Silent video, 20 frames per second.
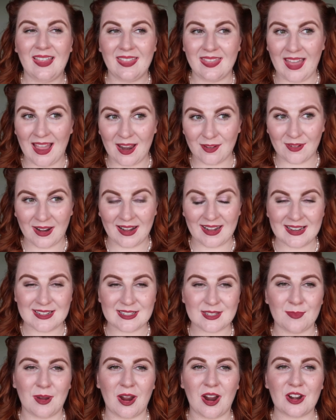That ran
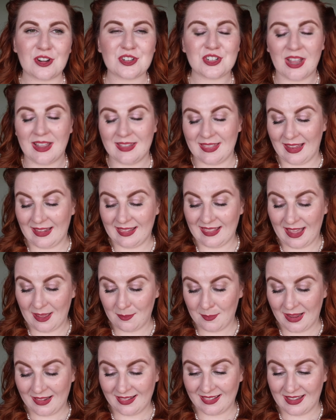into March, and then
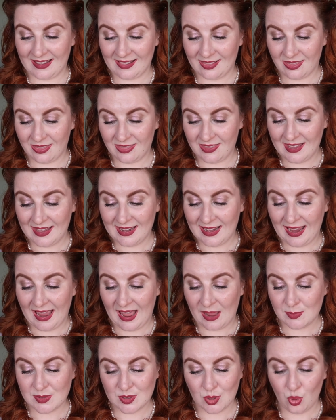that meant that in theory
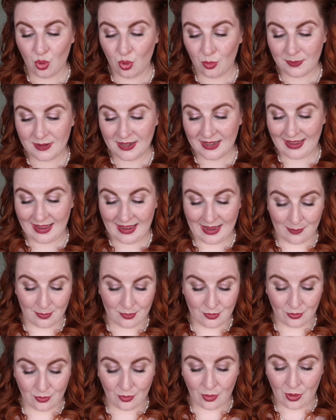I was opening
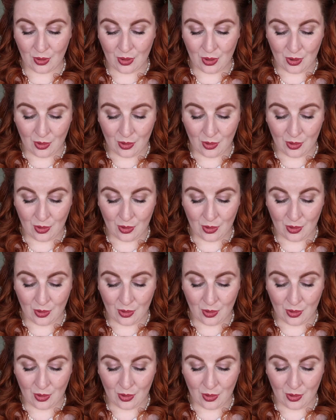April